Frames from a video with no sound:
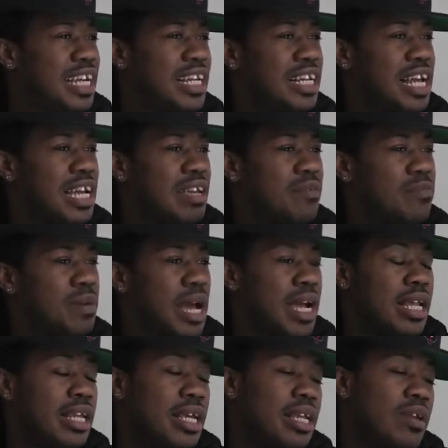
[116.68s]
and not giving back?
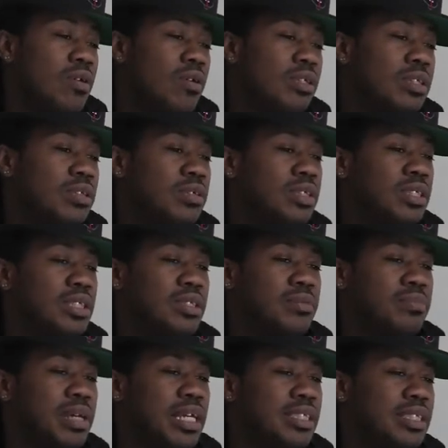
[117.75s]
And then it also just
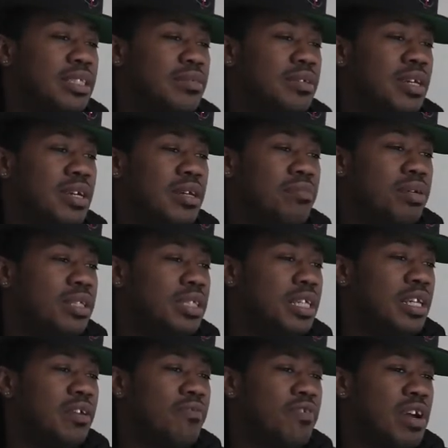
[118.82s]
puts it
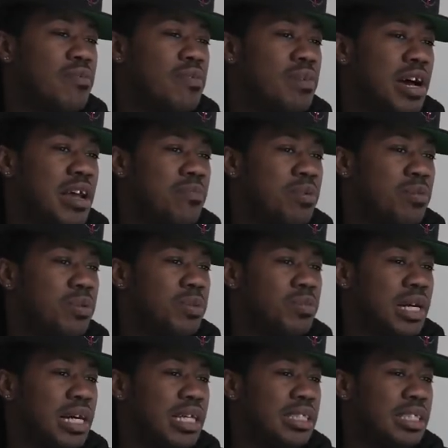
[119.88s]
in the frame of mind, people's
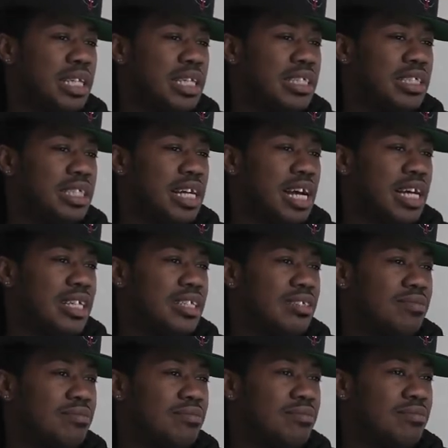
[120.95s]
minds, that it's not
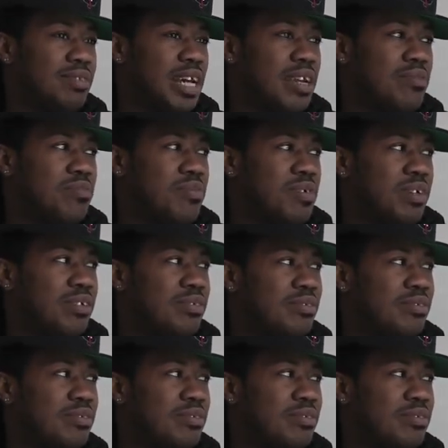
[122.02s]
that important.